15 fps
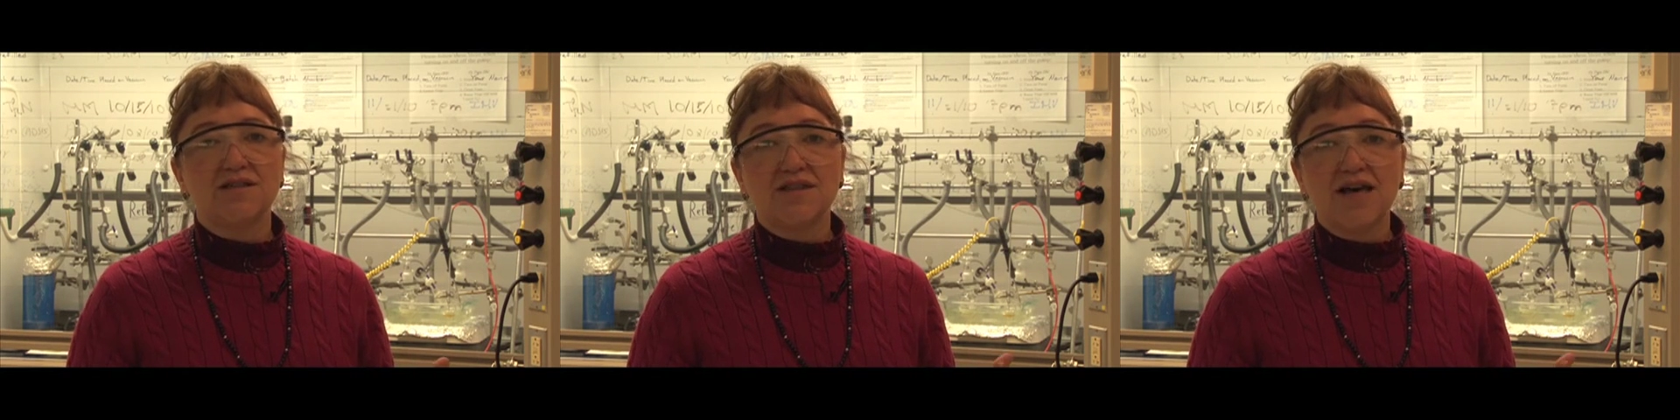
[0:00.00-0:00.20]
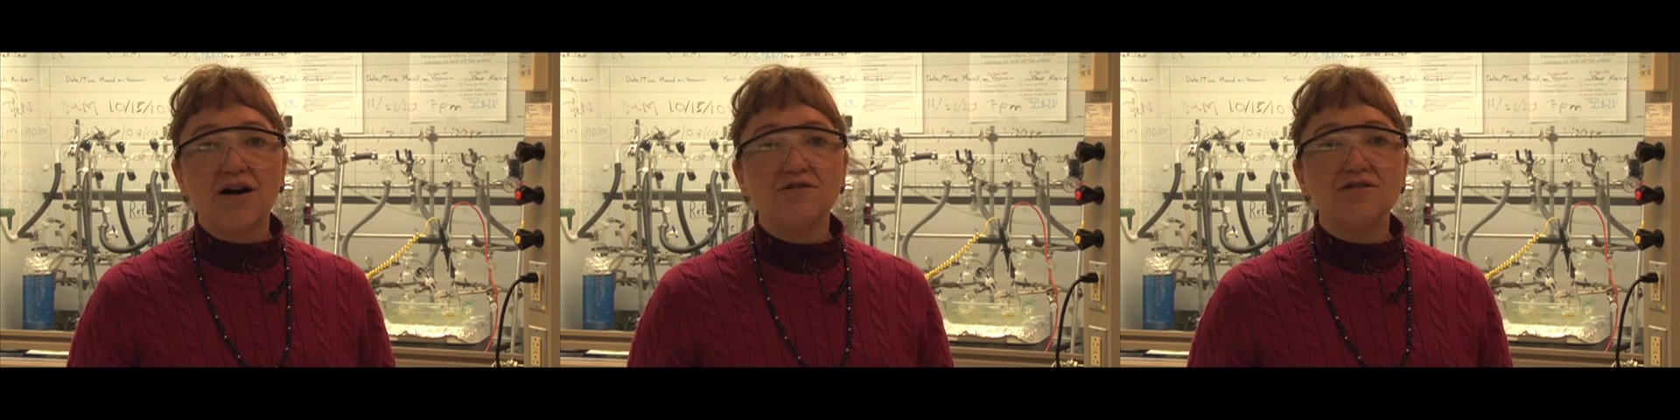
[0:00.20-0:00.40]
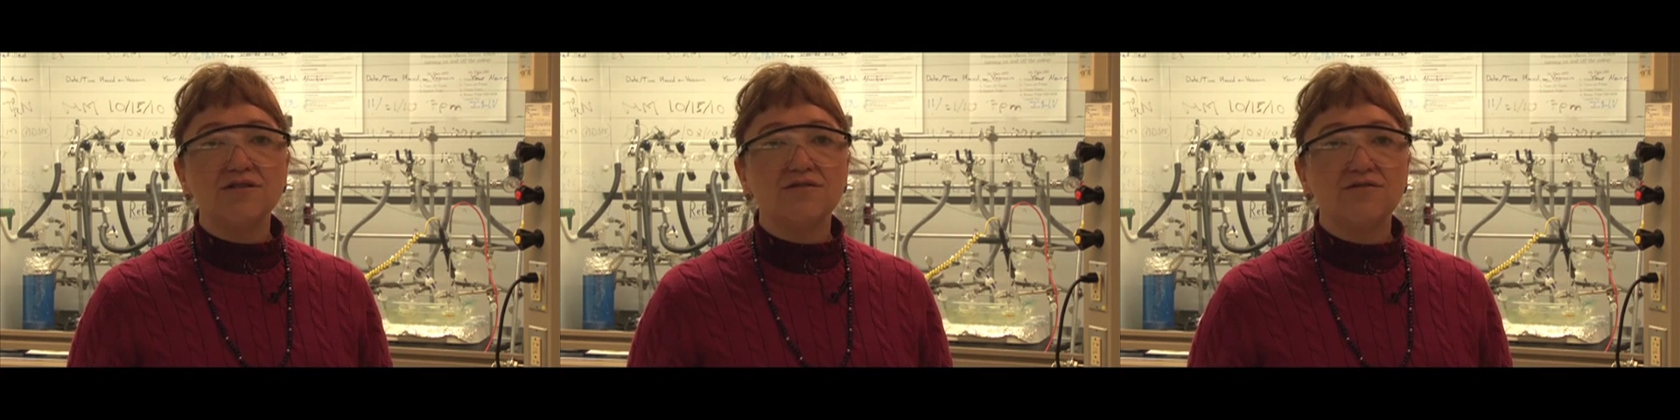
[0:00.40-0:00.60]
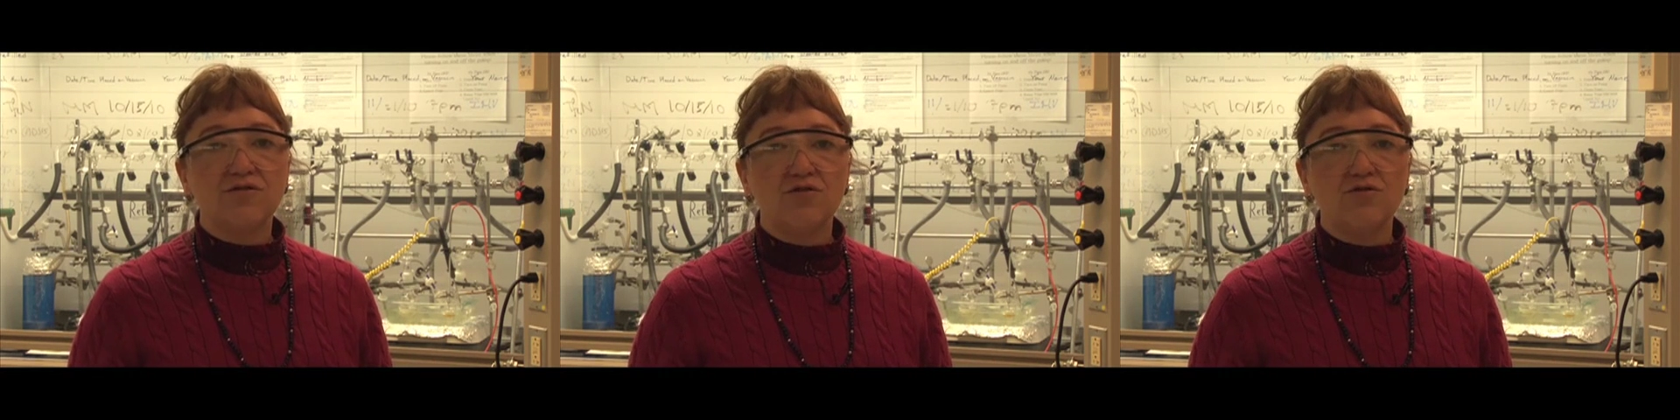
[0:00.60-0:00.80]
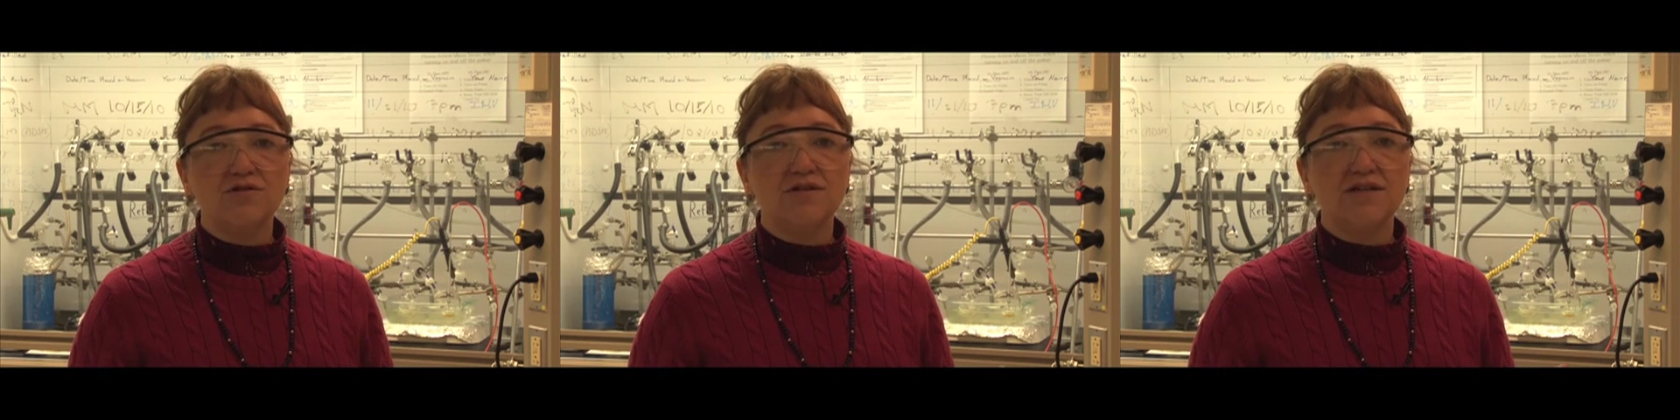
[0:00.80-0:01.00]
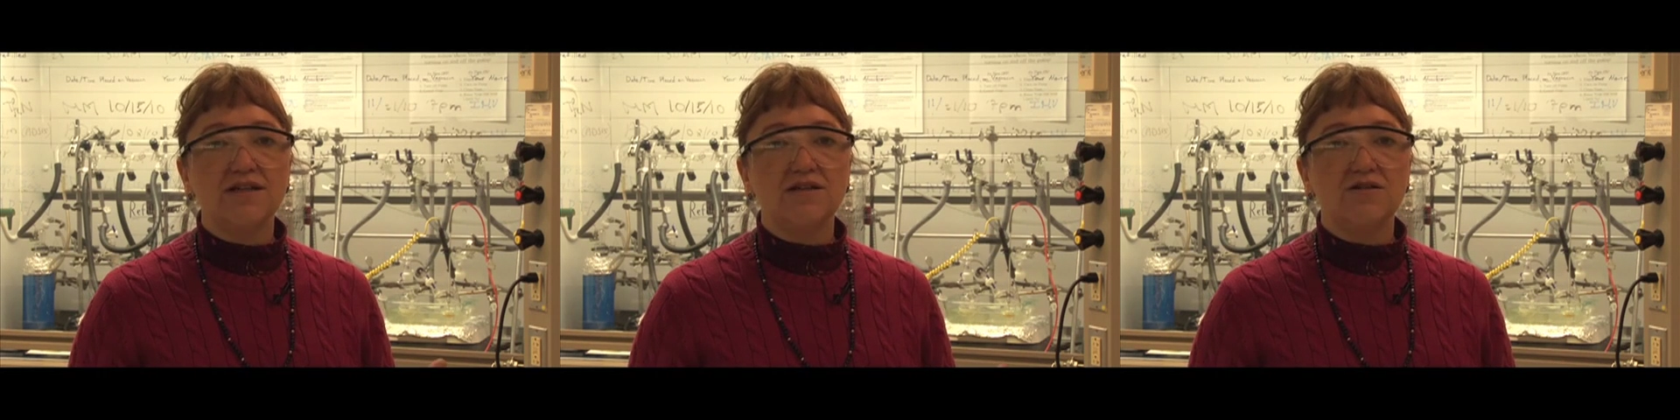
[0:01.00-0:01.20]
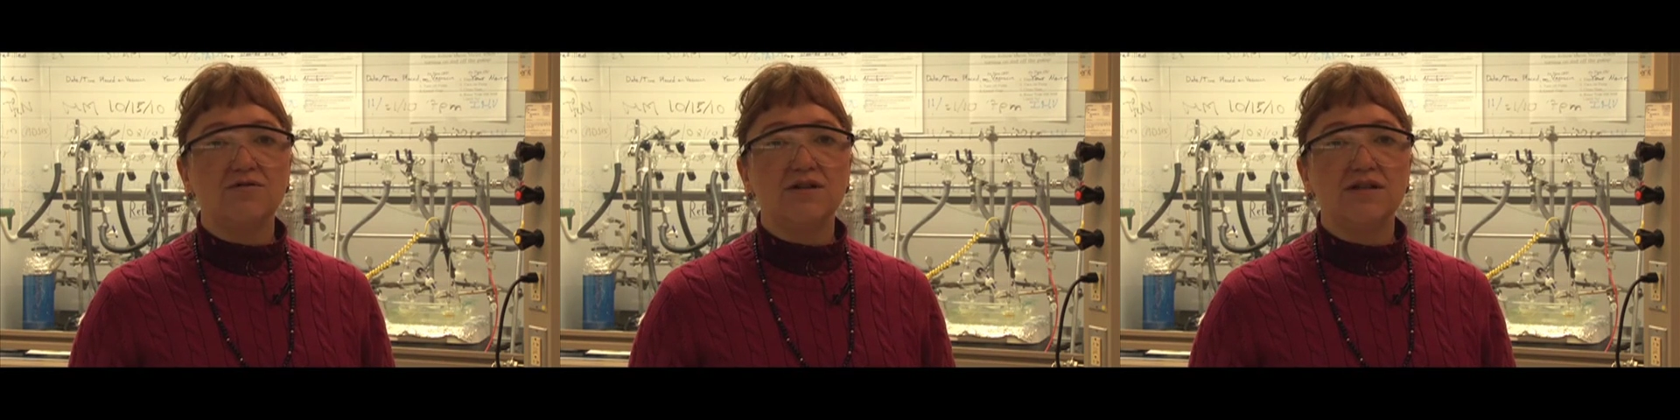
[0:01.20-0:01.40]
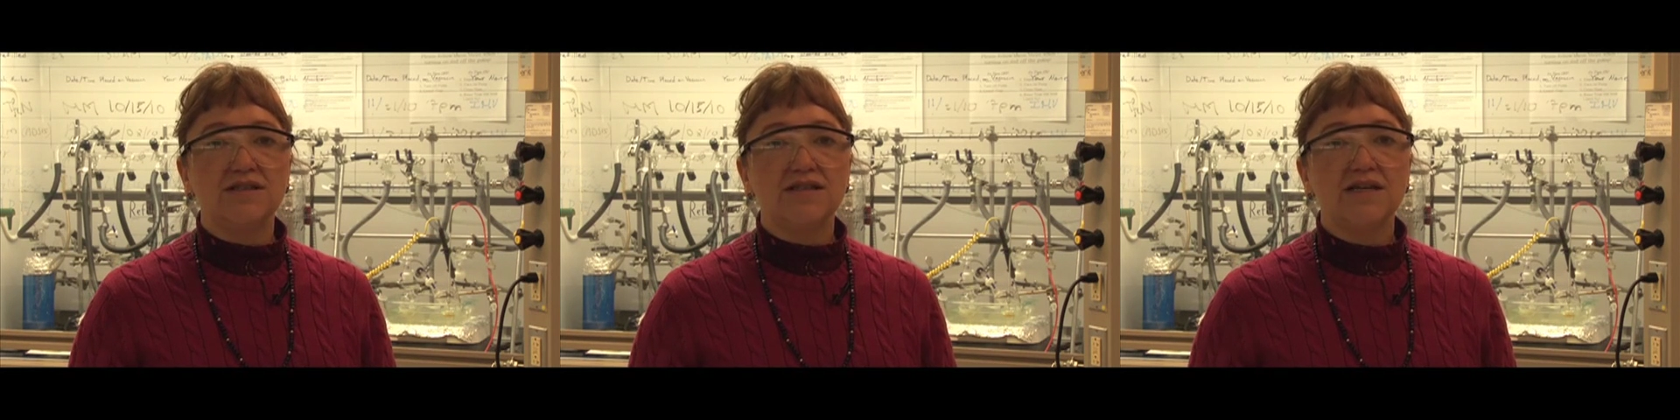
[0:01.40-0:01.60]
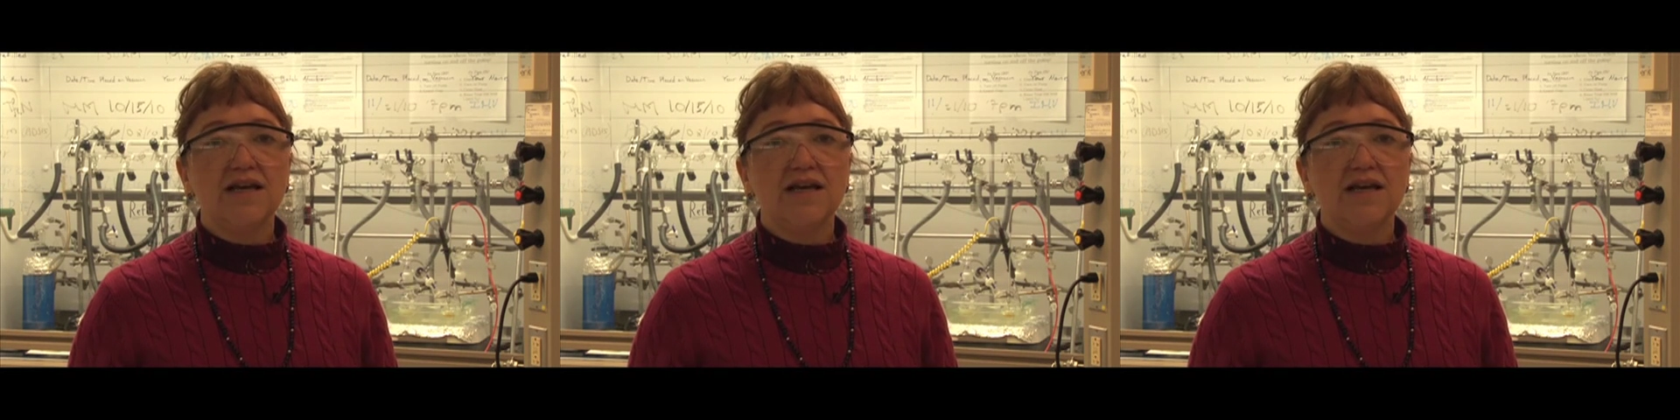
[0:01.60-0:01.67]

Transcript: thousand fold increase